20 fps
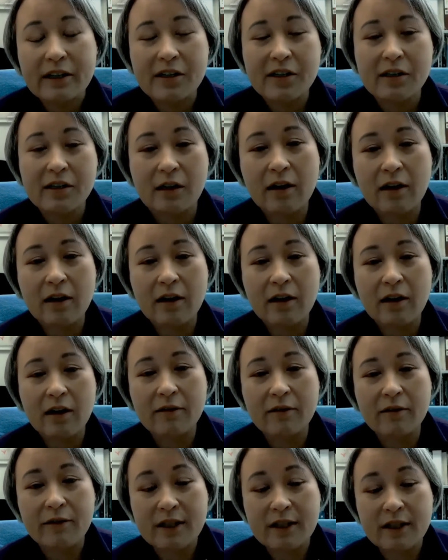love in
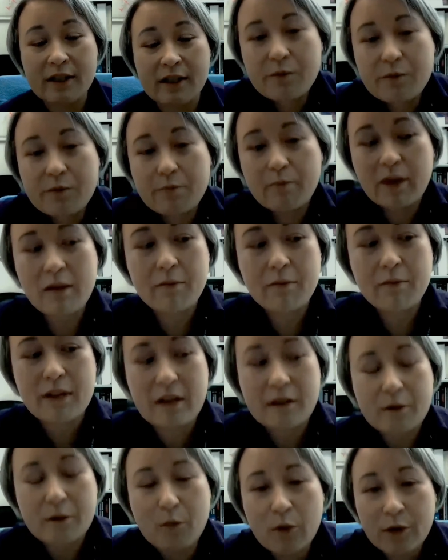science was maybe
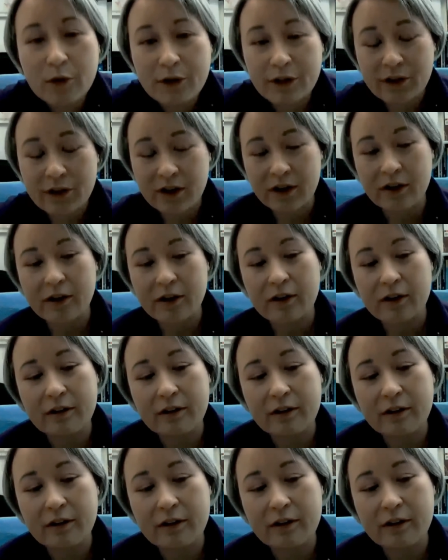in
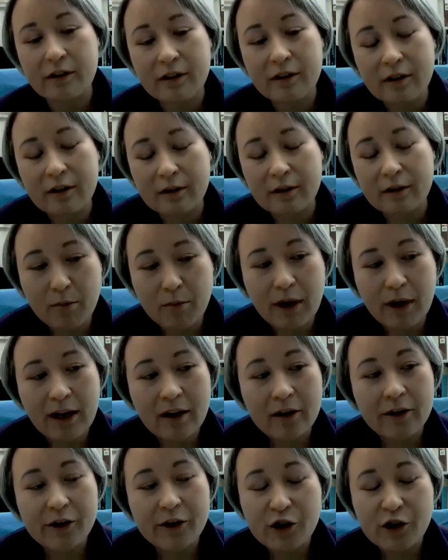the
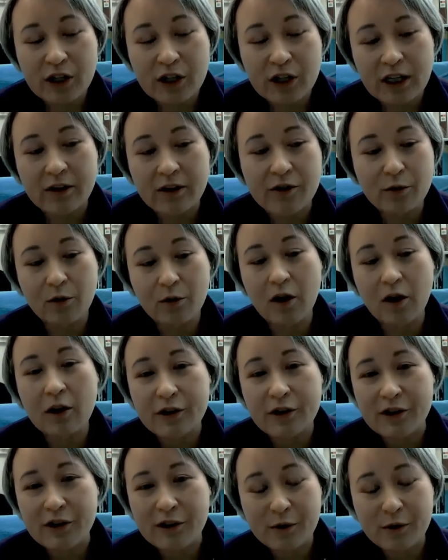biology and
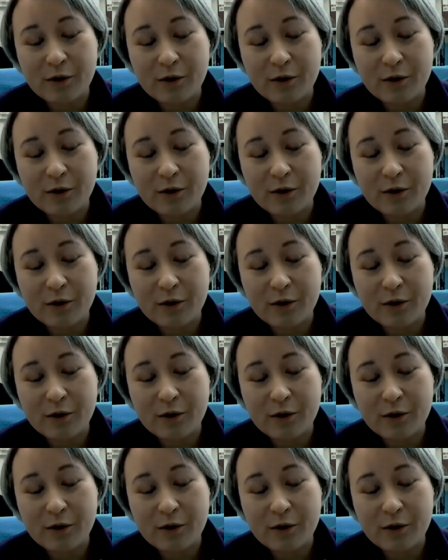zoology sort of